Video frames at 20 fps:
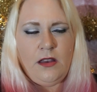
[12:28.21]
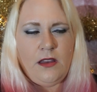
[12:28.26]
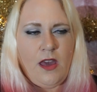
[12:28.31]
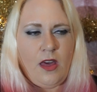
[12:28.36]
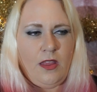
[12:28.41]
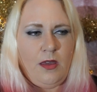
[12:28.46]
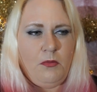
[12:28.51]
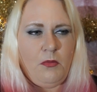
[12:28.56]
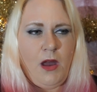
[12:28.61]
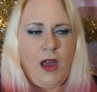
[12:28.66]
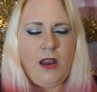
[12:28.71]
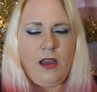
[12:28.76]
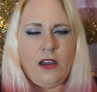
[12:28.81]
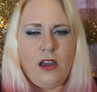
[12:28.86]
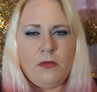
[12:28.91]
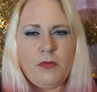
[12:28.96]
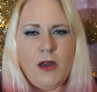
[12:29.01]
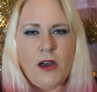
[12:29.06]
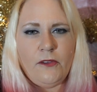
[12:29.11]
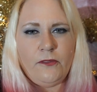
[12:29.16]
Now, they might have
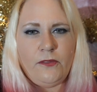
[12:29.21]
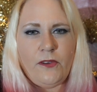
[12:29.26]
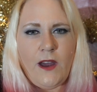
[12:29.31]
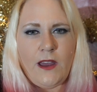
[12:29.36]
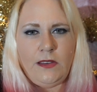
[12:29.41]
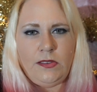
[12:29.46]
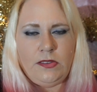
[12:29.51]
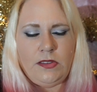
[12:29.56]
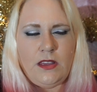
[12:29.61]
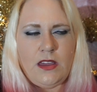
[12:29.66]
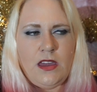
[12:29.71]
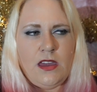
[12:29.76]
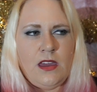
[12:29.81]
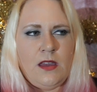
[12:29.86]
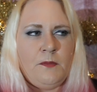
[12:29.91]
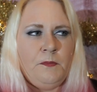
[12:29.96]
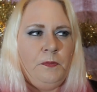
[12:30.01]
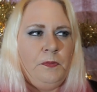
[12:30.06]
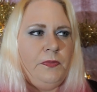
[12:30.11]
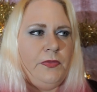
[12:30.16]
come out
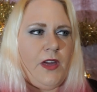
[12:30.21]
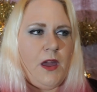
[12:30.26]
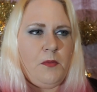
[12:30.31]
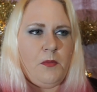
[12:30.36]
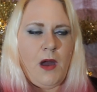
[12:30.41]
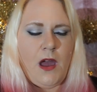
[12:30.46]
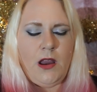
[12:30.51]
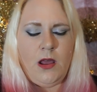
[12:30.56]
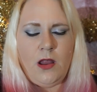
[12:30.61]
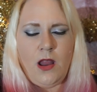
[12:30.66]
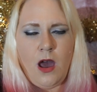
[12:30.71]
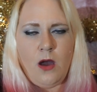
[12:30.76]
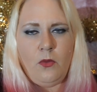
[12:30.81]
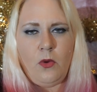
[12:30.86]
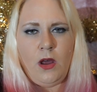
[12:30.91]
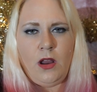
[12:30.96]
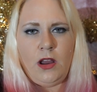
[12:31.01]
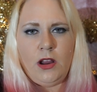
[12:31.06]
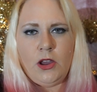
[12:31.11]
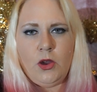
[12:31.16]
feisty. They might have not
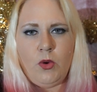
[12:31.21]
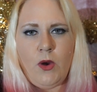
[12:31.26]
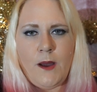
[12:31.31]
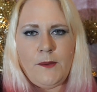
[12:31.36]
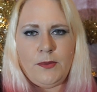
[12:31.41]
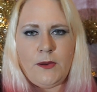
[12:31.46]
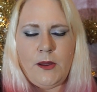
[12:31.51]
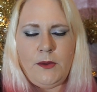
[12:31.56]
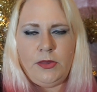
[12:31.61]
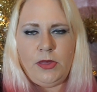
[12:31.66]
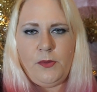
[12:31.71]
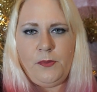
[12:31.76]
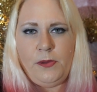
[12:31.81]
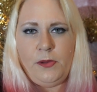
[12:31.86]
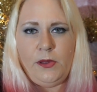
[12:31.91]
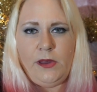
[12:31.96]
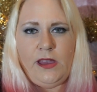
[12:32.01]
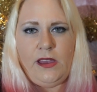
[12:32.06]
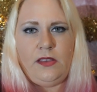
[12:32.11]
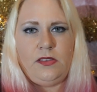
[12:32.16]
wanted to cooperate with the
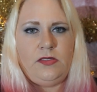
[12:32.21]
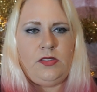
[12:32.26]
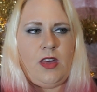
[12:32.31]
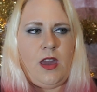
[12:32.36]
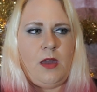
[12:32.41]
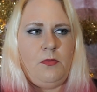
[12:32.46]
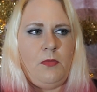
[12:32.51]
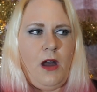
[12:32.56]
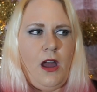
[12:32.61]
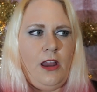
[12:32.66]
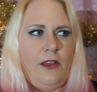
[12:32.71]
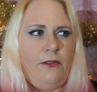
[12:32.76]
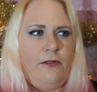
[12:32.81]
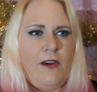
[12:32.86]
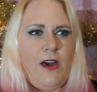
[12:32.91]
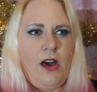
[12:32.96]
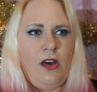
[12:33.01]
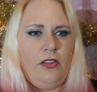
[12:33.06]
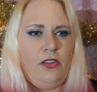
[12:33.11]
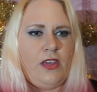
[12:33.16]
police. They might have
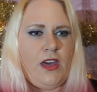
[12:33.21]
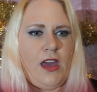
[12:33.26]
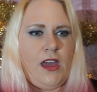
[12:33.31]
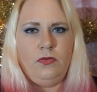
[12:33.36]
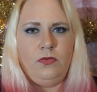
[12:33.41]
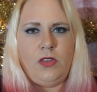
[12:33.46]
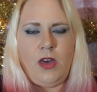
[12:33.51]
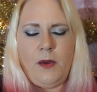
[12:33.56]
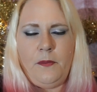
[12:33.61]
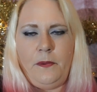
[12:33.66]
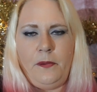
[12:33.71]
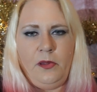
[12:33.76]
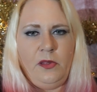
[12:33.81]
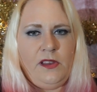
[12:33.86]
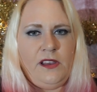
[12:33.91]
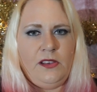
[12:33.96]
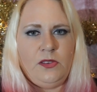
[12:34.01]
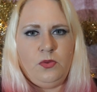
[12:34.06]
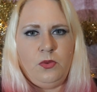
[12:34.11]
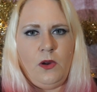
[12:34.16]
felt that the
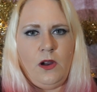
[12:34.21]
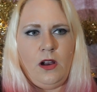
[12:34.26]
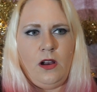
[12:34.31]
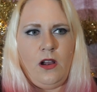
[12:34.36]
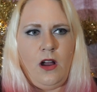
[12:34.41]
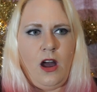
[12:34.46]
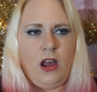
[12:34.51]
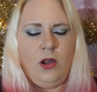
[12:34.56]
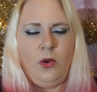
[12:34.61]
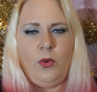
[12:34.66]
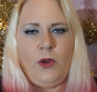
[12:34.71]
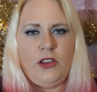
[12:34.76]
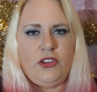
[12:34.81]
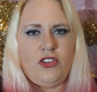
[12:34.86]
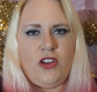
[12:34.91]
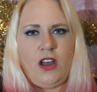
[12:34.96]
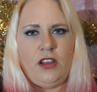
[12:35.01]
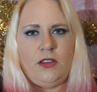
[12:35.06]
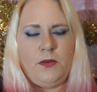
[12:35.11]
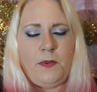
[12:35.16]
police were on a witch
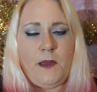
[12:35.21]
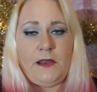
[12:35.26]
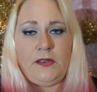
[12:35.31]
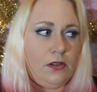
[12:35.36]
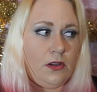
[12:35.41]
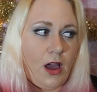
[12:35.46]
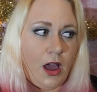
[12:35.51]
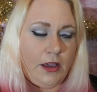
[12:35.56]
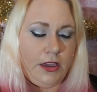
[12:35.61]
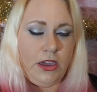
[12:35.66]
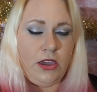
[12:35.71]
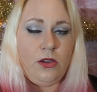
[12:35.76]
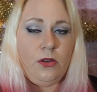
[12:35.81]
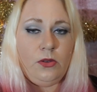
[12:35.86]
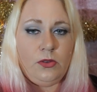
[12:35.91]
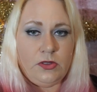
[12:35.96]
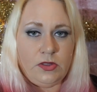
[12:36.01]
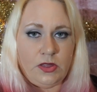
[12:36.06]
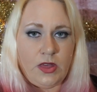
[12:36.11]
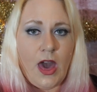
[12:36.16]
hunt to basically
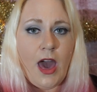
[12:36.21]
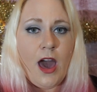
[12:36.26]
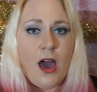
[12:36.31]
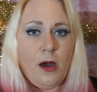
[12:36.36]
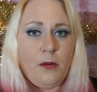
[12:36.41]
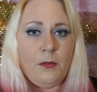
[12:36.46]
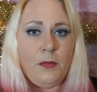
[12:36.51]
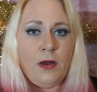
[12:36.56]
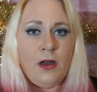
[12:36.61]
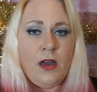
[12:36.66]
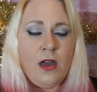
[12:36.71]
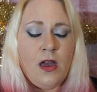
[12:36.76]
accuse them.